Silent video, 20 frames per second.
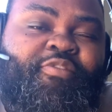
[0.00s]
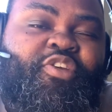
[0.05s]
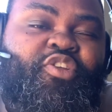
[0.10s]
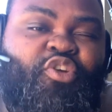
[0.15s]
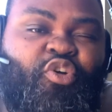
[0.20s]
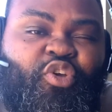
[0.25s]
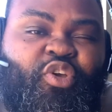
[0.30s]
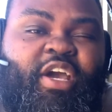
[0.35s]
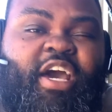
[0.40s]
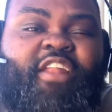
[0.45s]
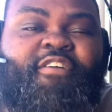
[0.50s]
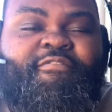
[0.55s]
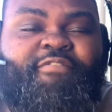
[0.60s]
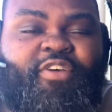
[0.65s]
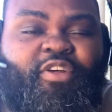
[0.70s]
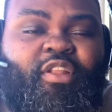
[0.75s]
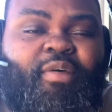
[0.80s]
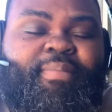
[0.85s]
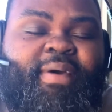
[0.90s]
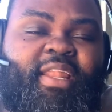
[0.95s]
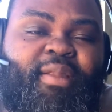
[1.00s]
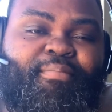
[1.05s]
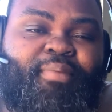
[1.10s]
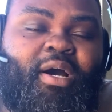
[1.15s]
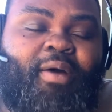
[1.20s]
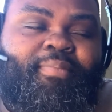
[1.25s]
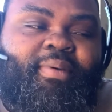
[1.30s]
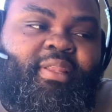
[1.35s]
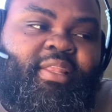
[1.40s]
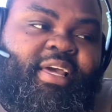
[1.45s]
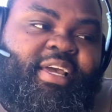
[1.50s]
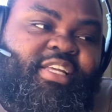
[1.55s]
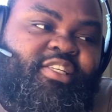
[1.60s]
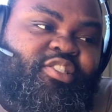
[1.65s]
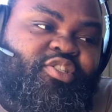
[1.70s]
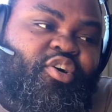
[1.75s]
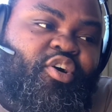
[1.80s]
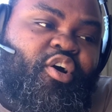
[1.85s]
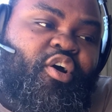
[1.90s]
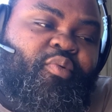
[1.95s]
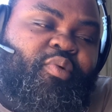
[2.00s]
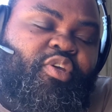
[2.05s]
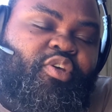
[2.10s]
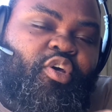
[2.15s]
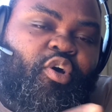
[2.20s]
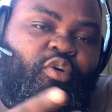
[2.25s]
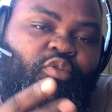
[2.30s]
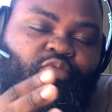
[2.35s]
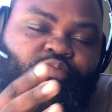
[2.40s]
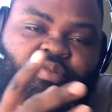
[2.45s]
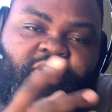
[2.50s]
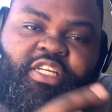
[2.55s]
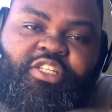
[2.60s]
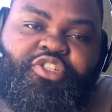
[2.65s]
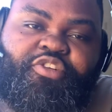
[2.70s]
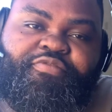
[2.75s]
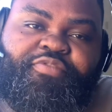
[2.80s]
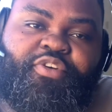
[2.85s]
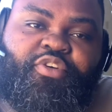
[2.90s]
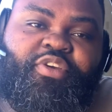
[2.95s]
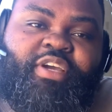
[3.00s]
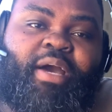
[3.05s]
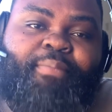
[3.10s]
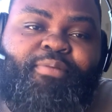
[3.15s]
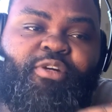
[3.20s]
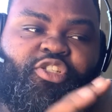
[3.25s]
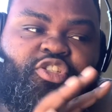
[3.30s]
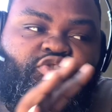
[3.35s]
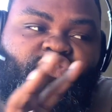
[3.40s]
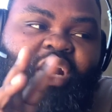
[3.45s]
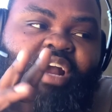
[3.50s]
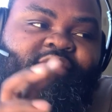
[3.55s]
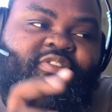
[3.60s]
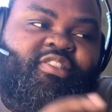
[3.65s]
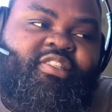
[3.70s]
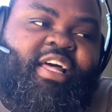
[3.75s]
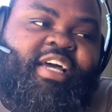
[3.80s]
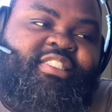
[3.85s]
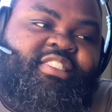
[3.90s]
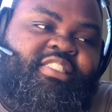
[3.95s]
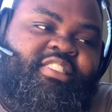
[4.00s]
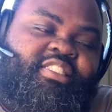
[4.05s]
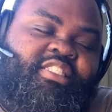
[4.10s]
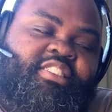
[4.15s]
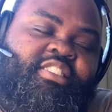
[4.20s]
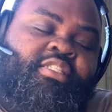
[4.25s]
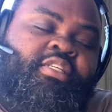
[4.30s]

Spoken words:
You got to fill up at a pump at Landstar. When you go get your fuel, you got to put your driver's license in.